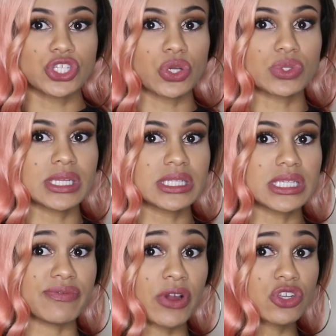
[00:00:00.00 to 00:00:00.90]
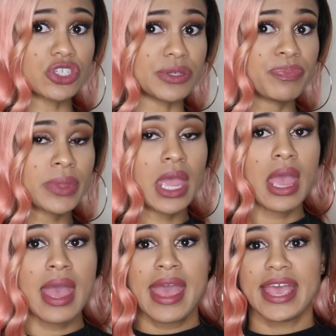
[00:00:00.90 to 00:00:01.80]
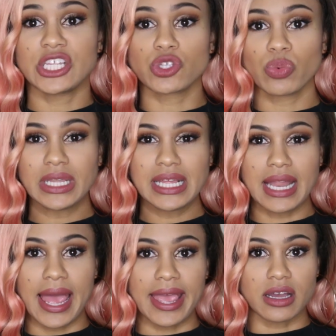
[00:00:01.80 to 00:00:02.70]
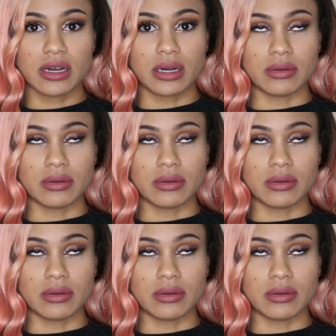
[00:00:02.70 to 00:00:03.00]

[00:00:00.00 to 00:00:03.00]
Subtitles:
so since it's virgin, it's really like